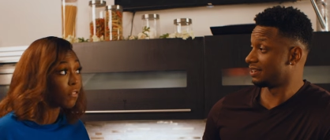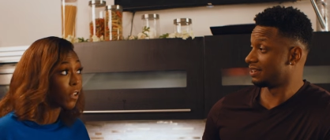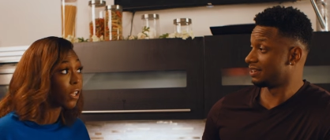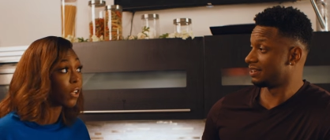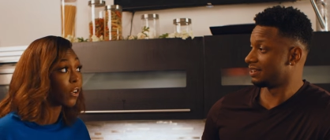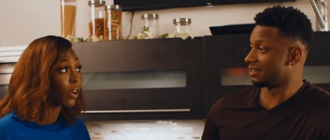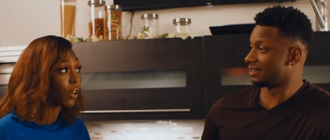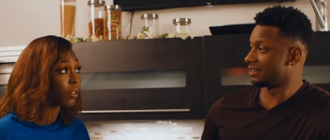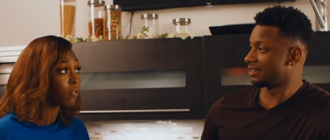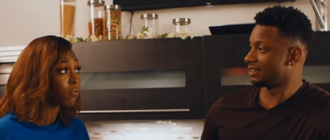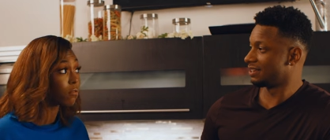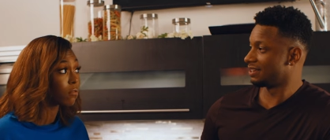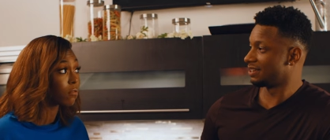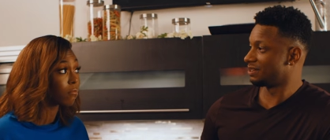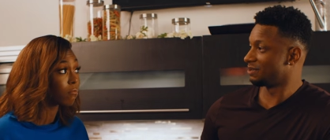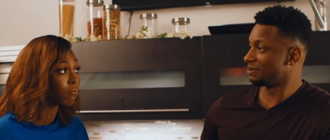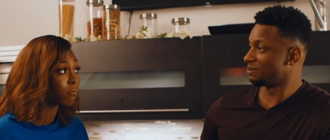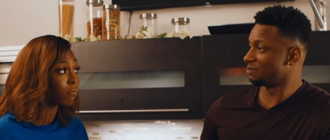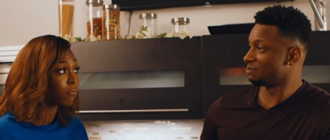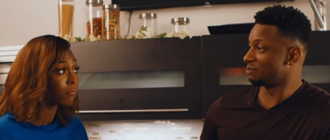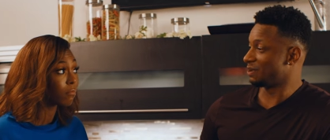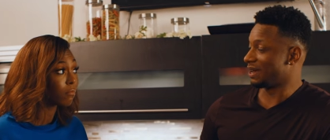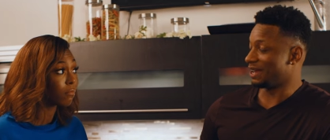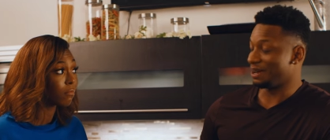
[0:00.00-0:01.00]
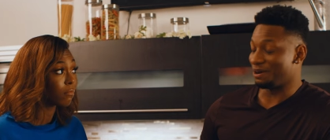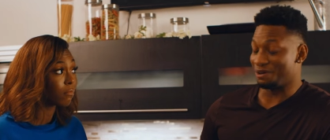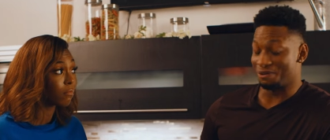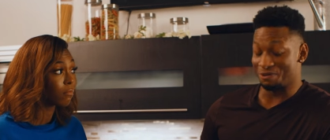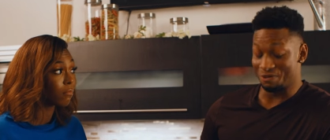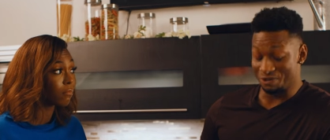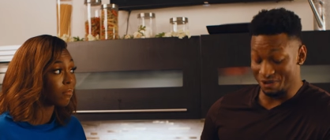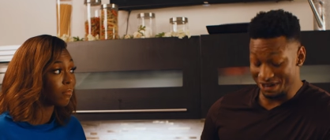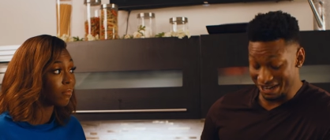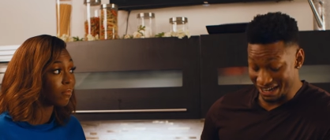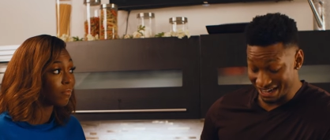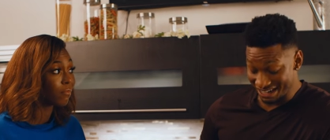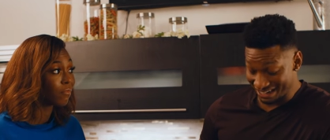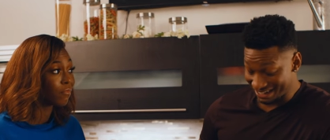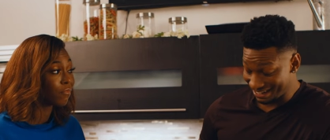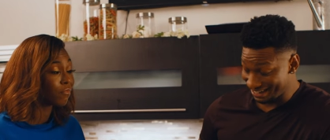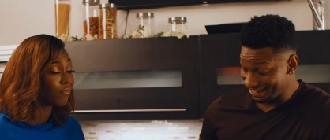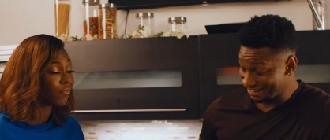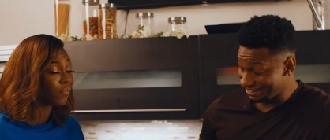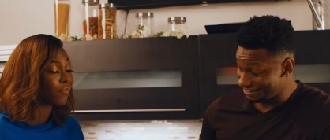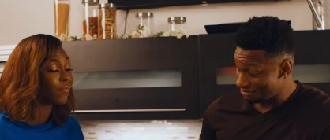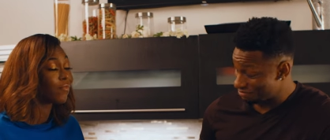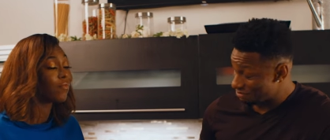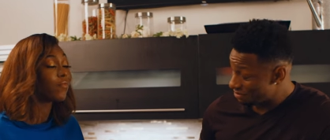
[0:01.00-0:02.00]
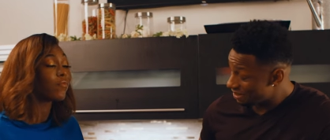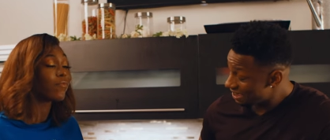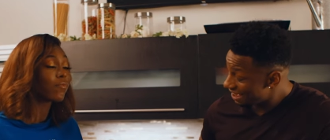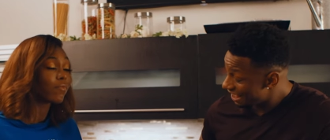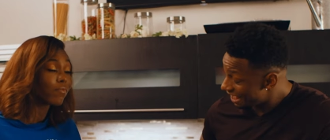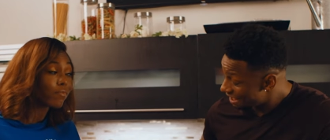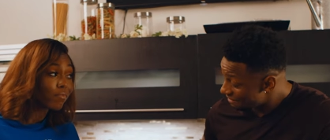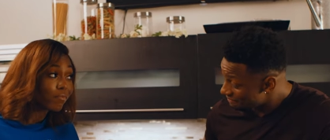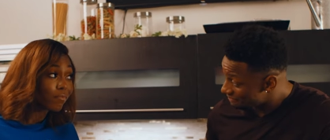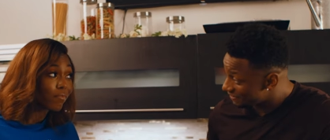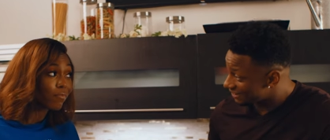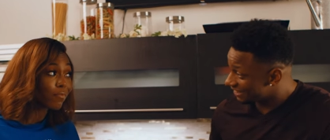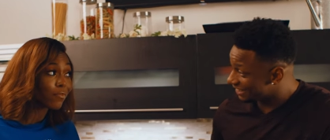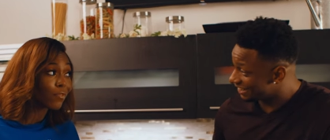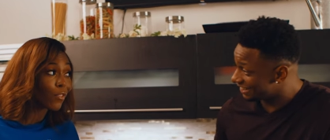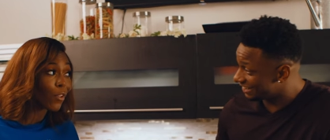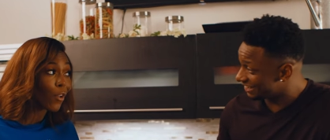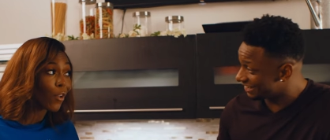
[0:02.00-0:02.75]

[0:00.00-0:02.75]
Speaker 1: fingers.
Speaker 2: Wait, what? What happened?